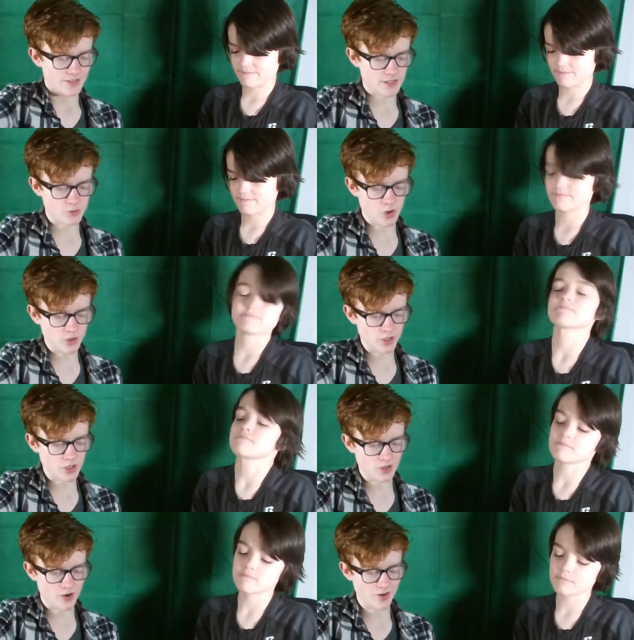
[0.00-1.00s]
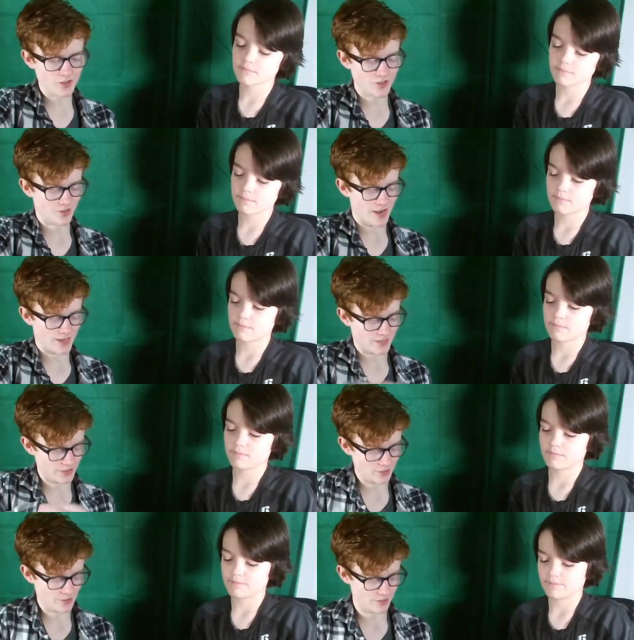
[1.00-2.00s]
Speaker 1: That's where all the good cards are at,
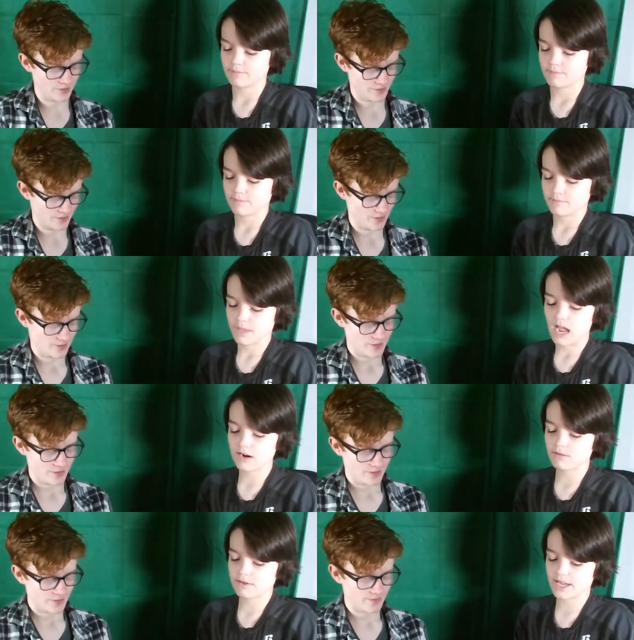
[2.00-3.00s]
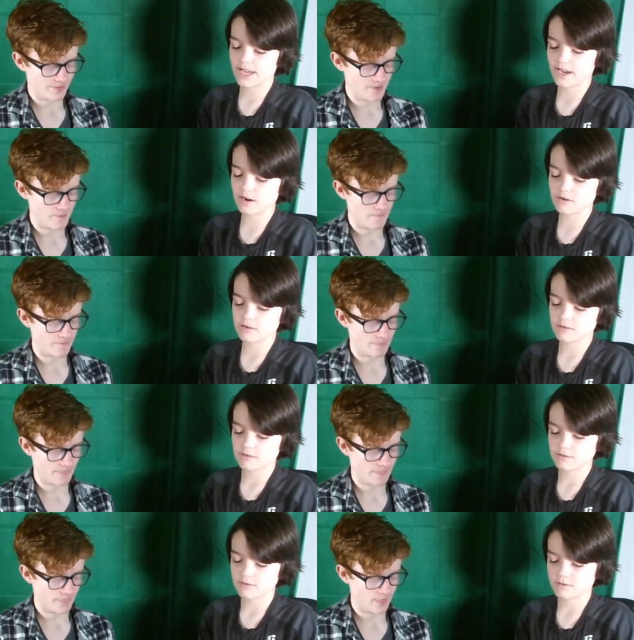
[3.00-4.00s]
dude.
Speaker 2: I don't care.
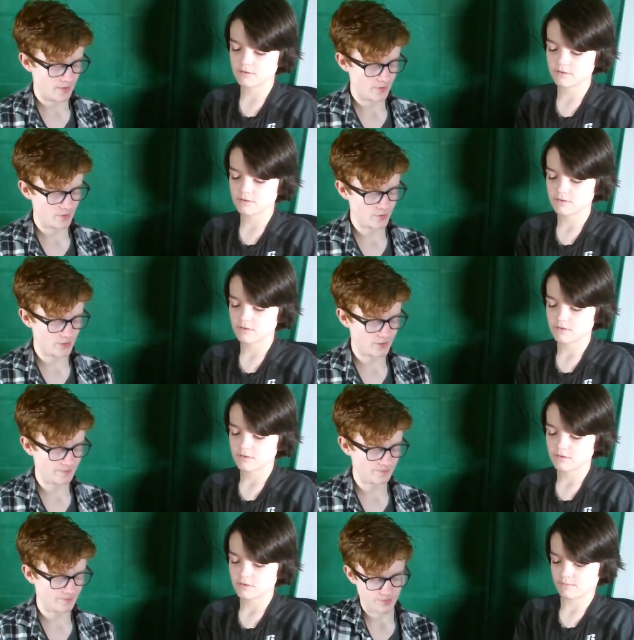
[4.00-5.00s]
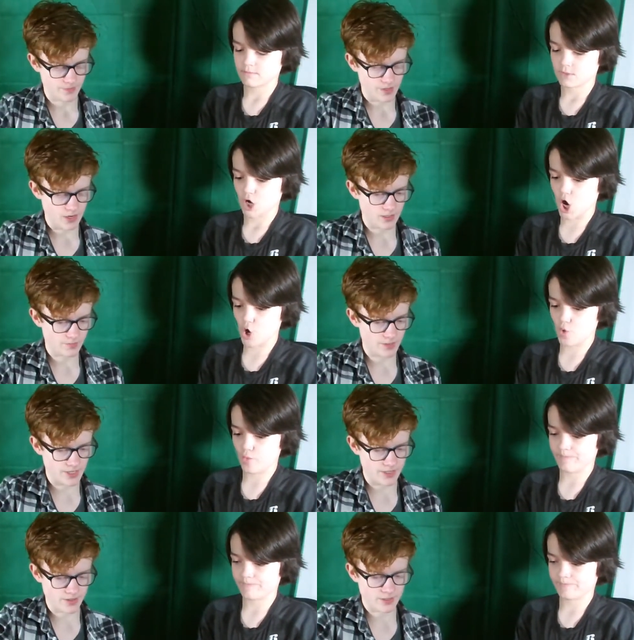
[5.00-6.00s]
Speaker 1: Okay. I'm gonna
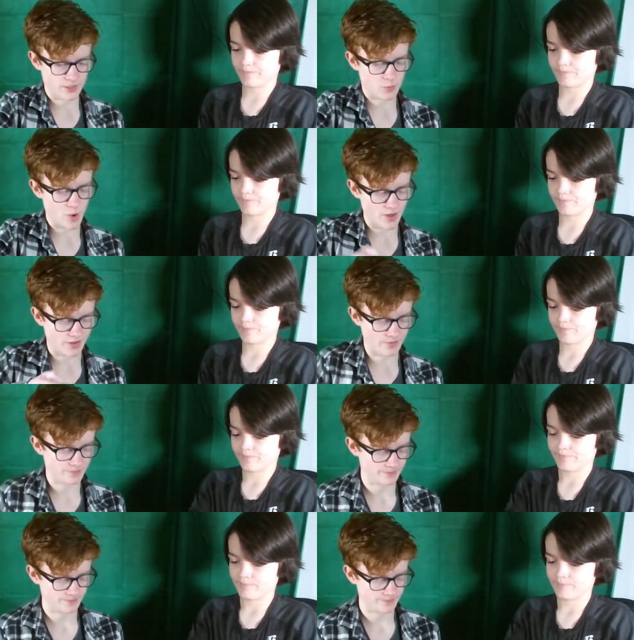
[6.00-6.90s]
play this one.